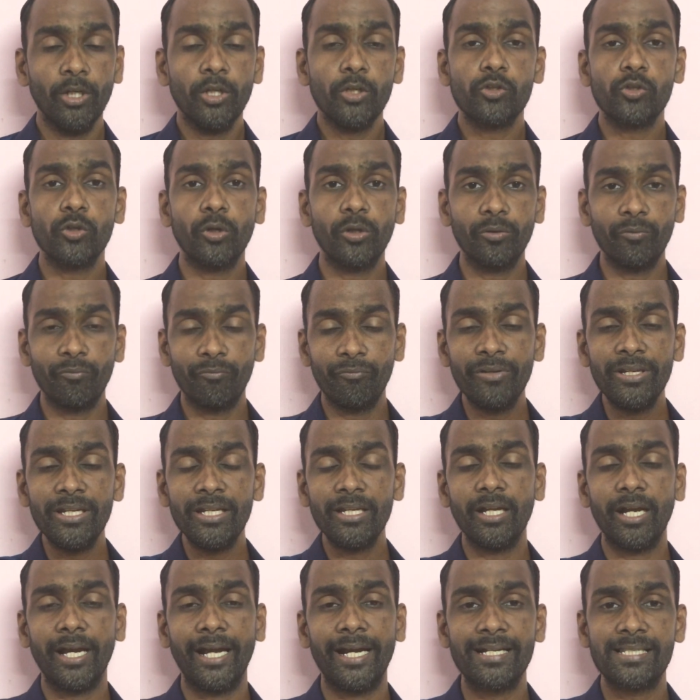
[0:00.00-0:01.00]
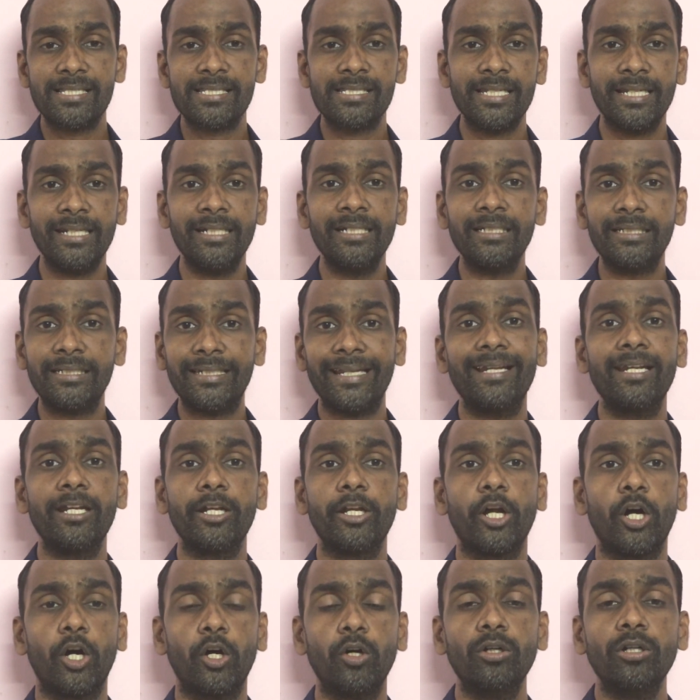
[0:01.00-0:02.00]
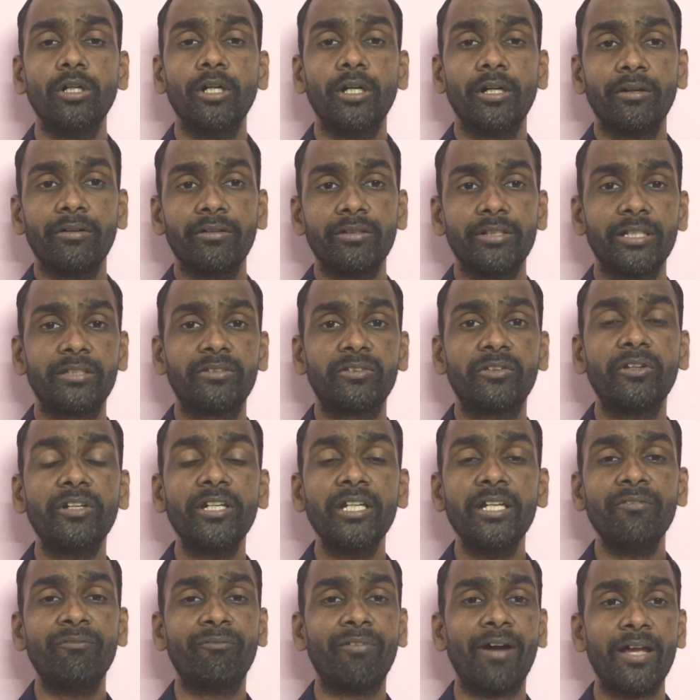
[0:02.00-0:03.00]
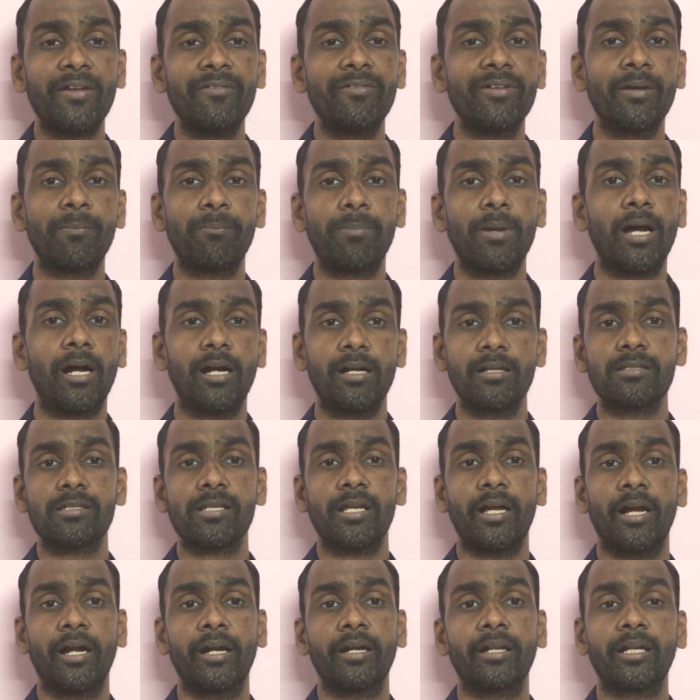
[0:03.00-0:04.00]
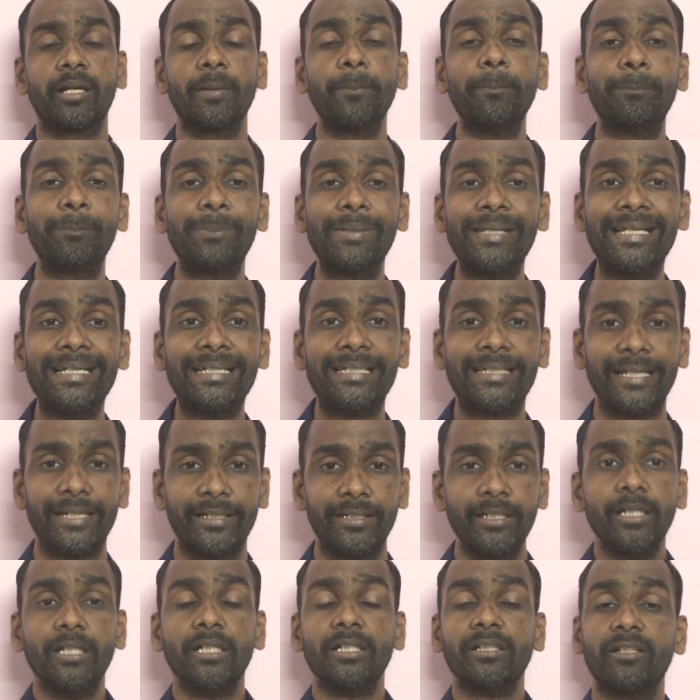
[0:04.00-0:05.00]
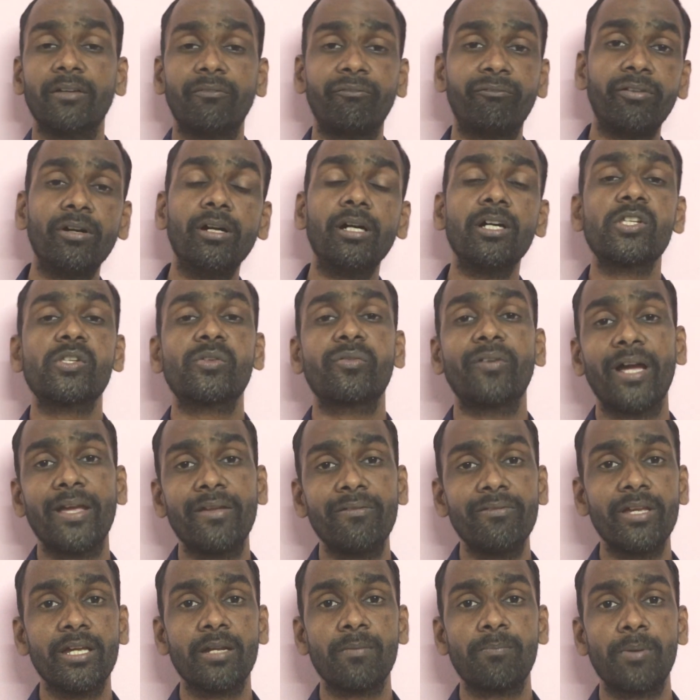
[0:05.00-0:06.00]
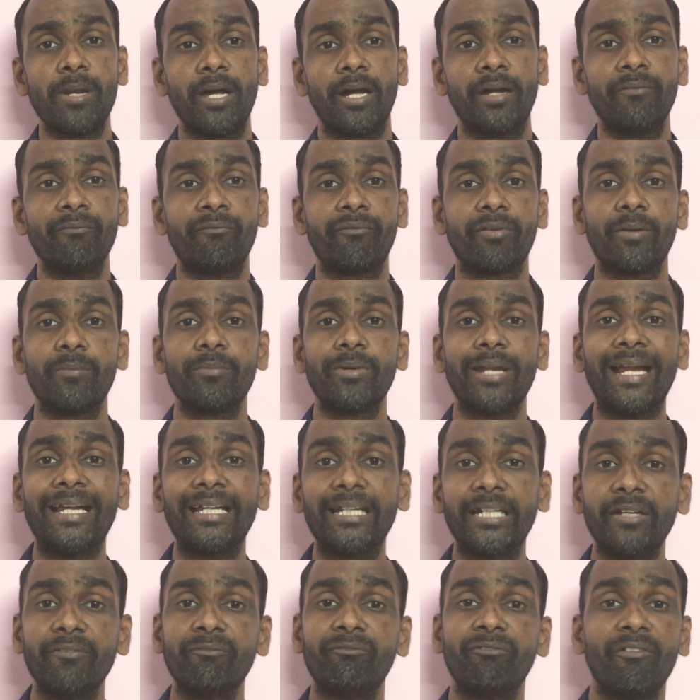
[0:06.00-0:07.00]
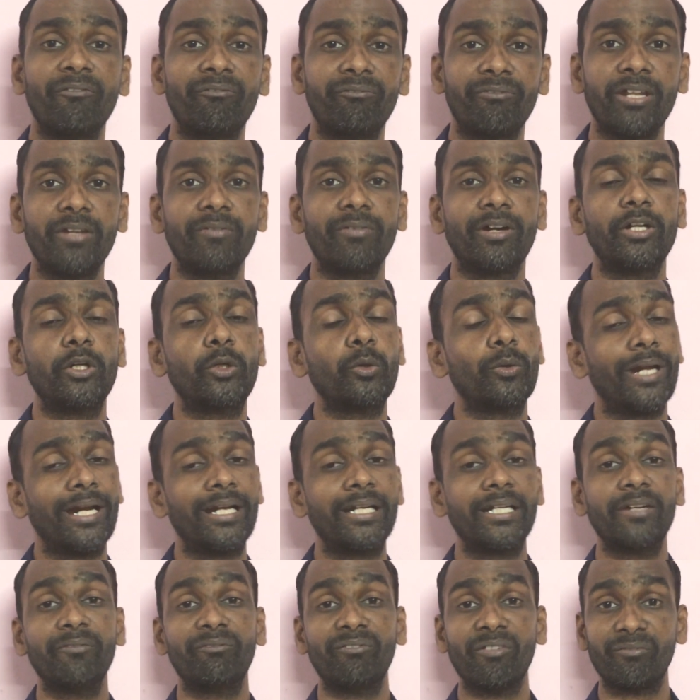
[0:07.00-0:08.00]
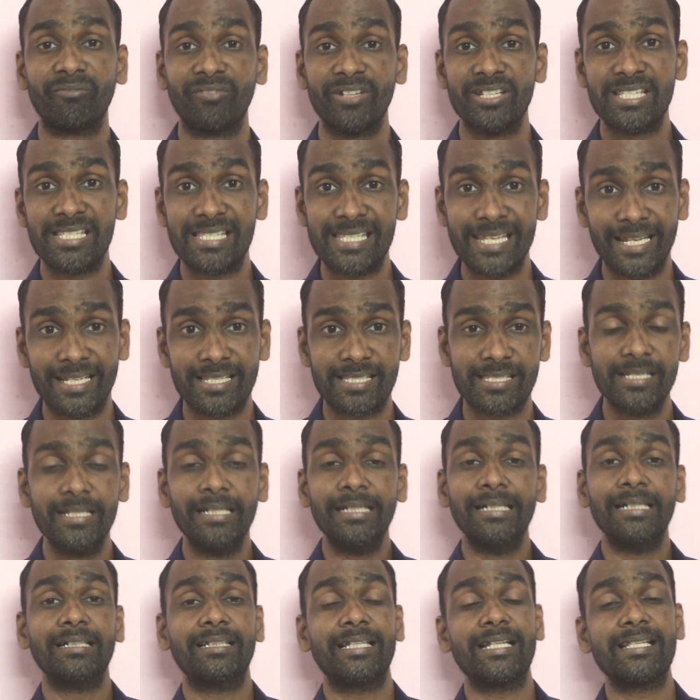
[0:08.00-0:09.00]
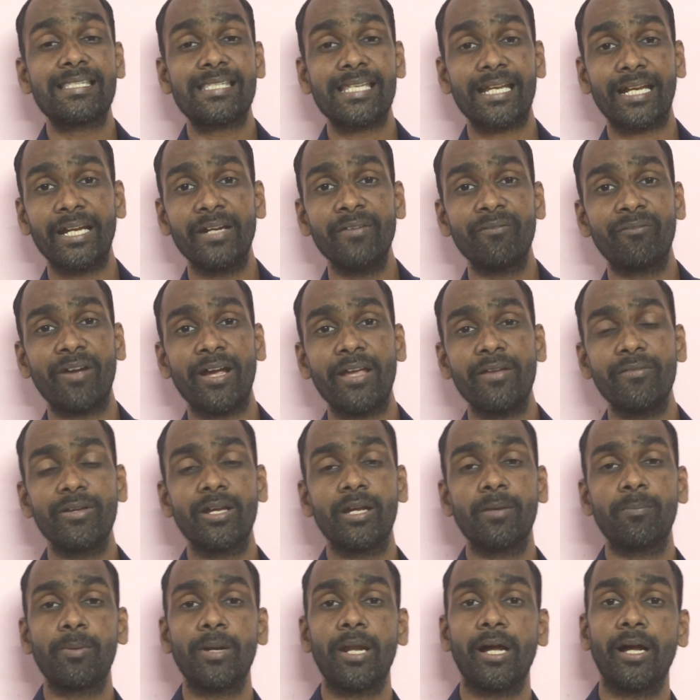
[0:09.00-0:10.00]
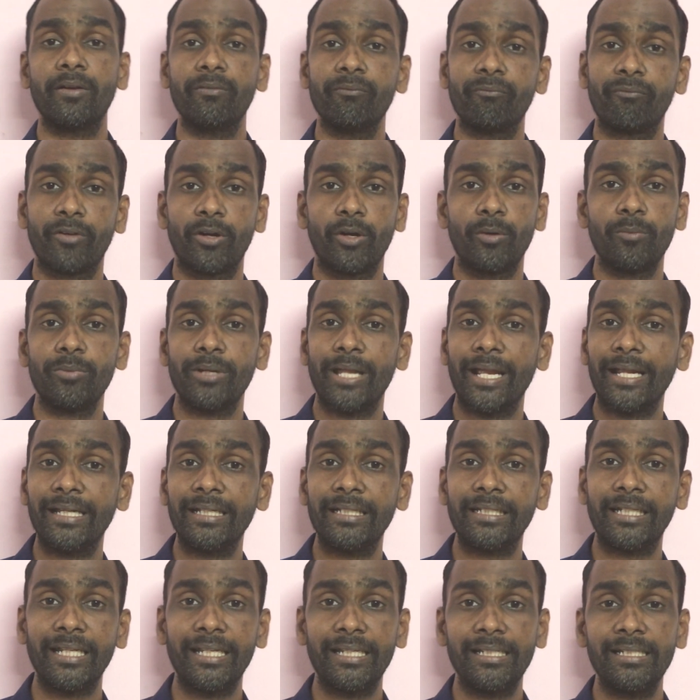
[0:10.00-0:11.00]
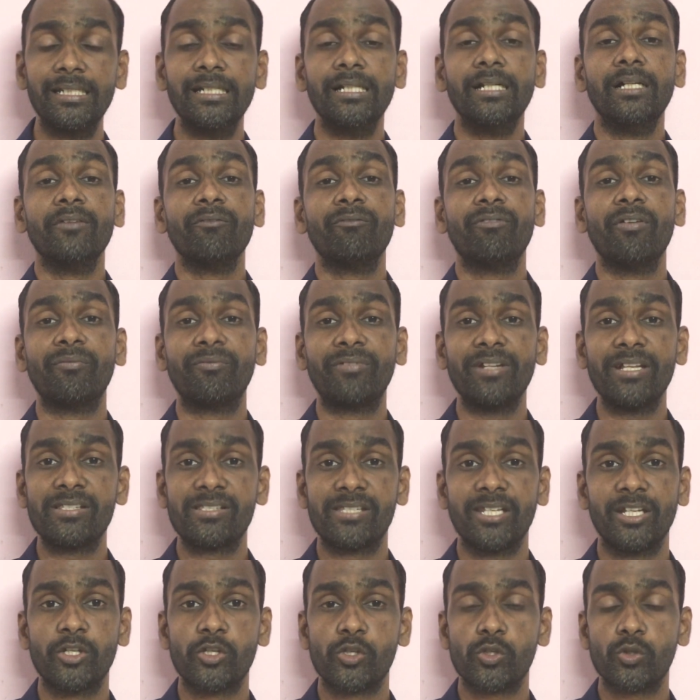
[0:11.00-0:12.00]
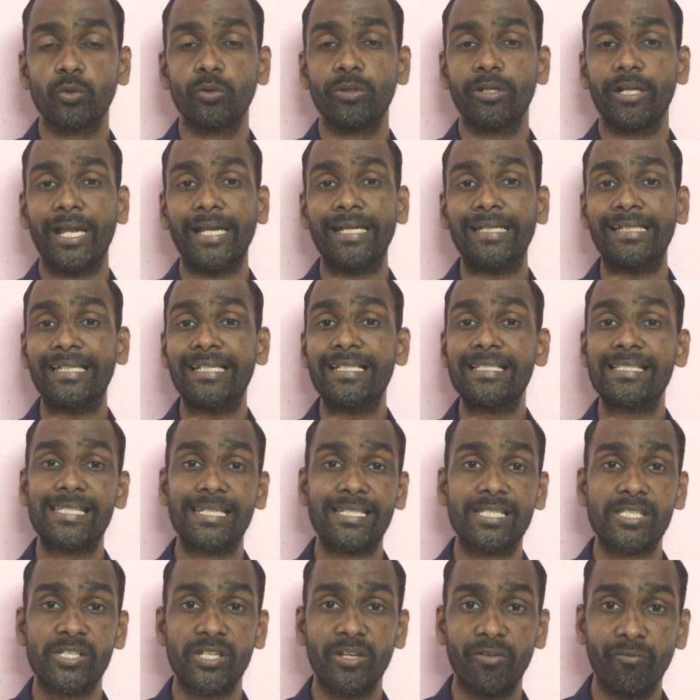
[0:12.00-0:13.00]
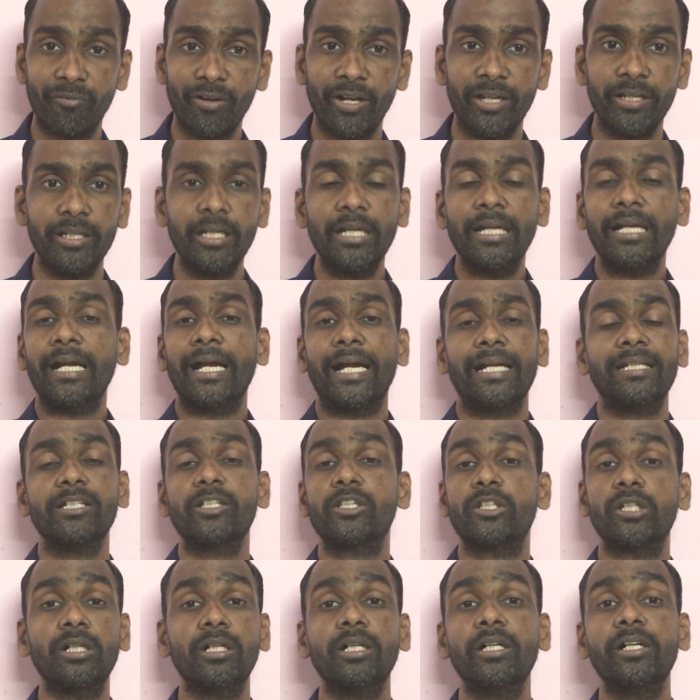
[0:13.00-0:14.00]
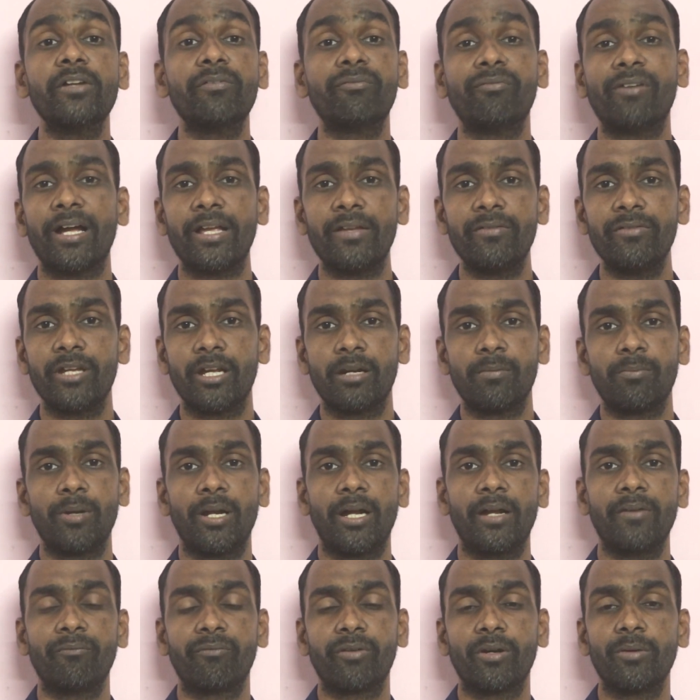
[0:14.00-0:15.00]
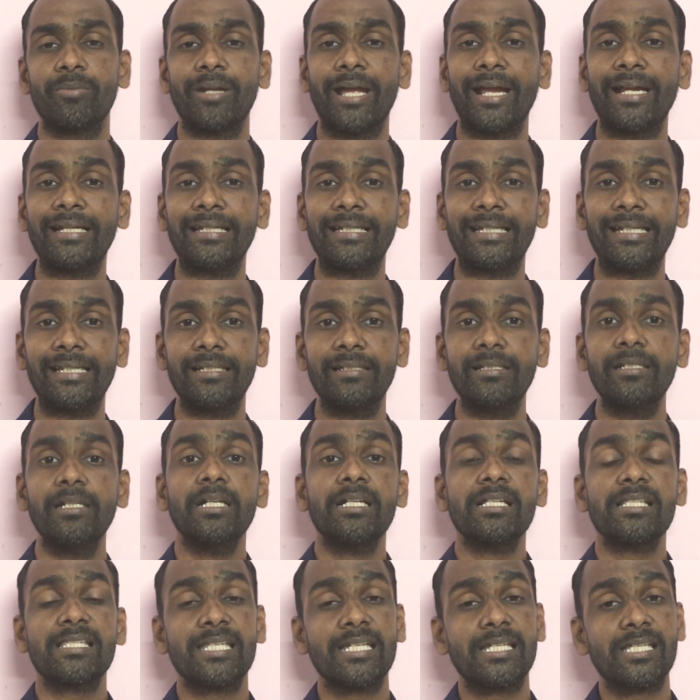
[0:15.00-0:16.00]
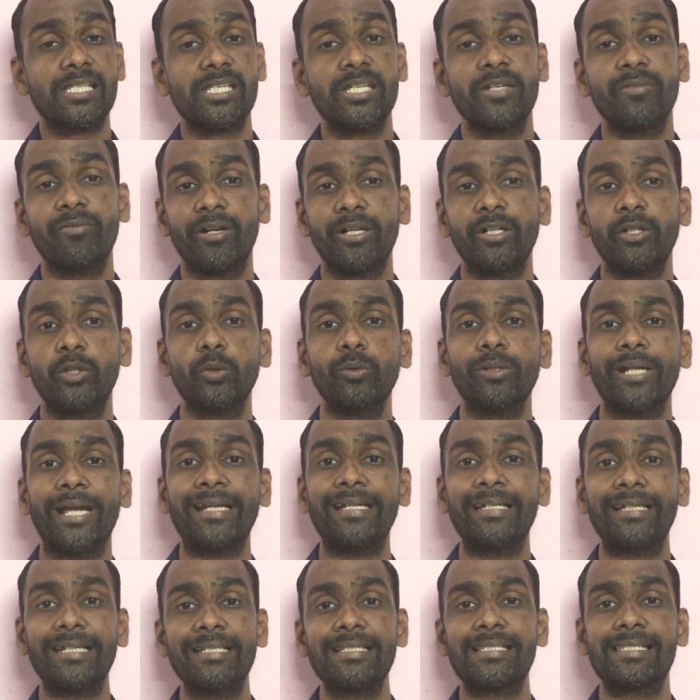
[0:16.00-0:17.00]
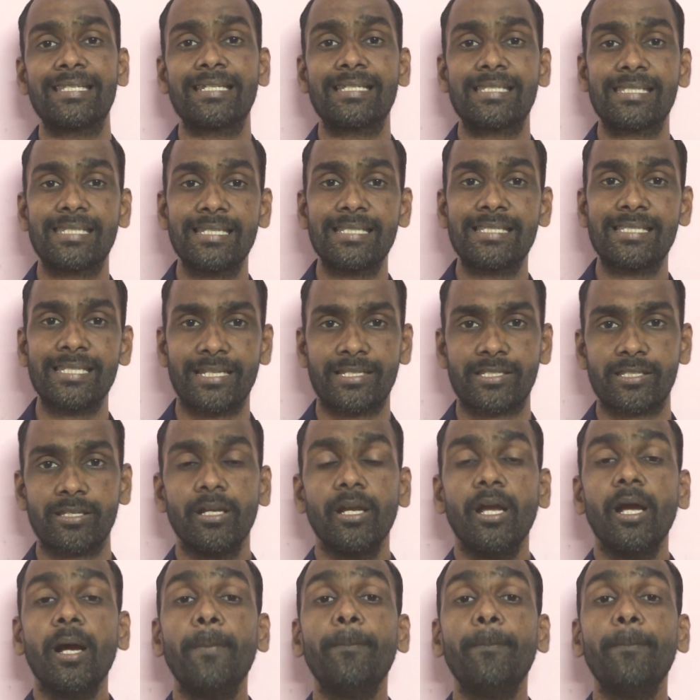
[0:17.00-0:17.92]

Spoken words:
So we had seen till now the 3 5-year plans are completed. The first 5-year plan from 1951 to 1956, then second 5-year plan from 1956 to 1961, and the third 5-year plan from 1961 to 1966.